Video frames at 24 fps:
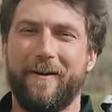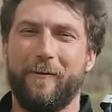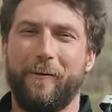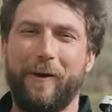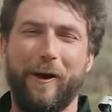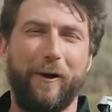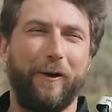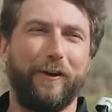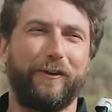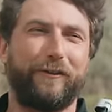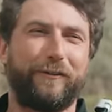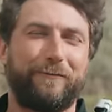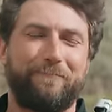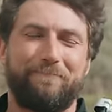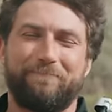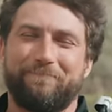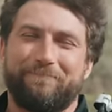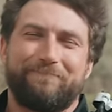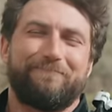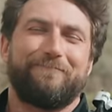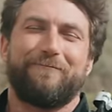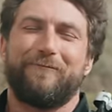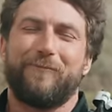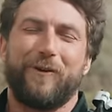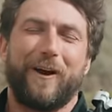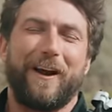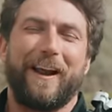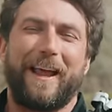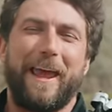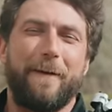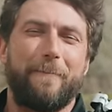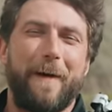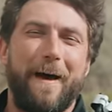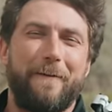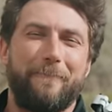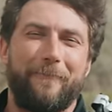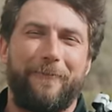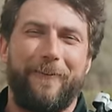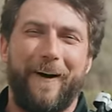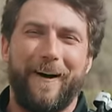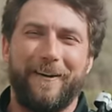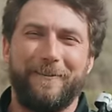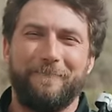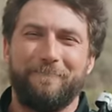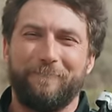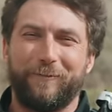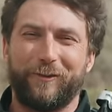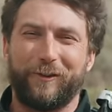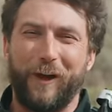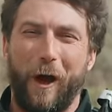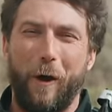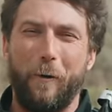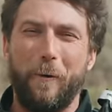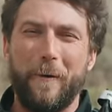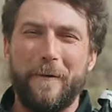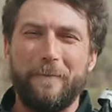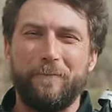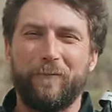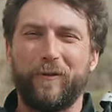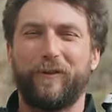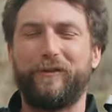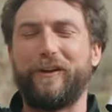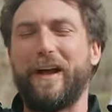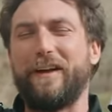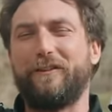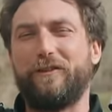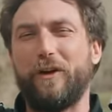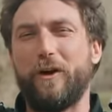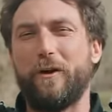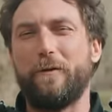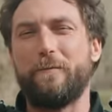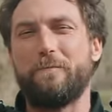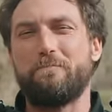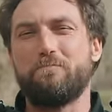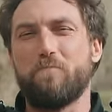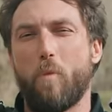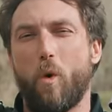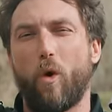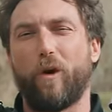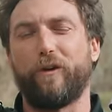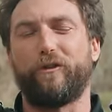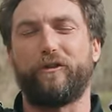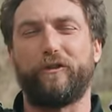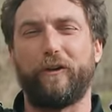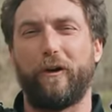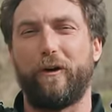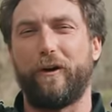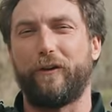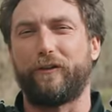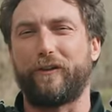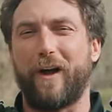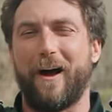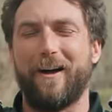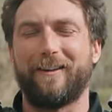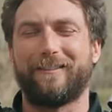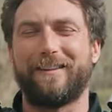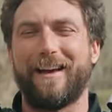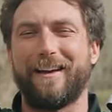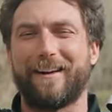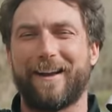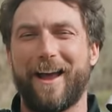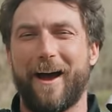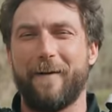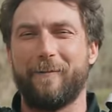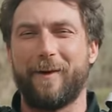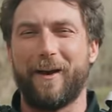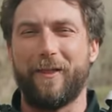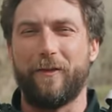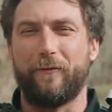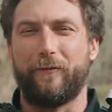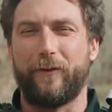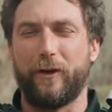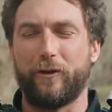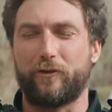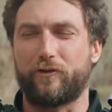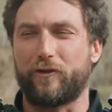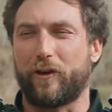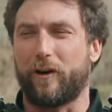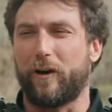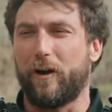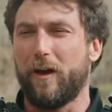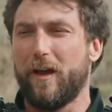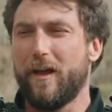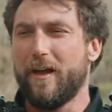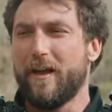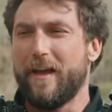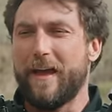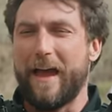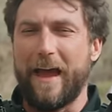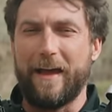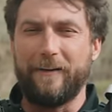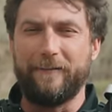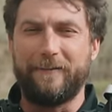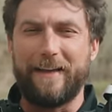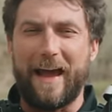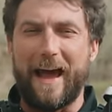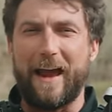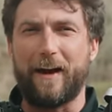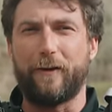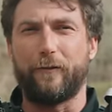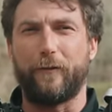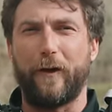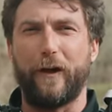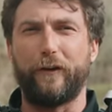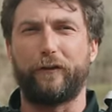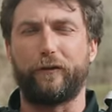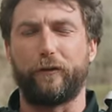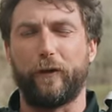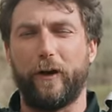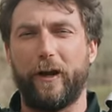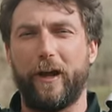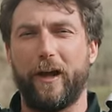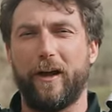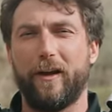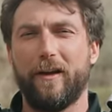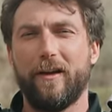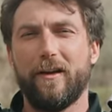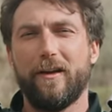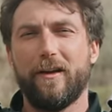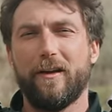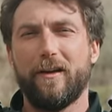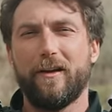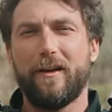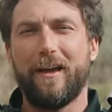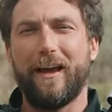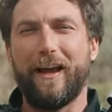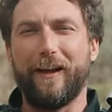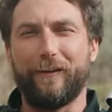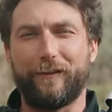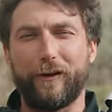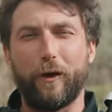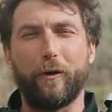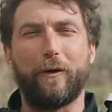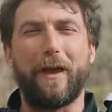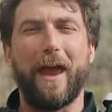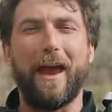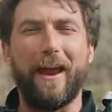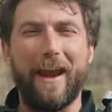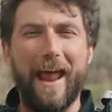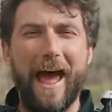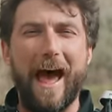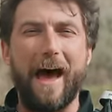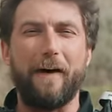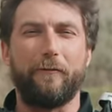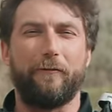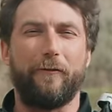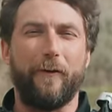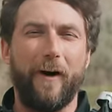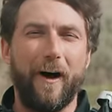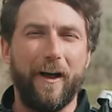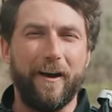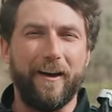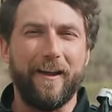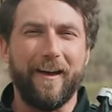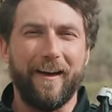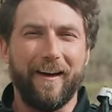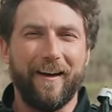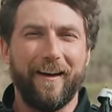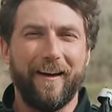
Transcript: We always, we're gonna keep having fun. So stay tuned, more serious content coming in the future. And dad advice for you, it's okay to have fun.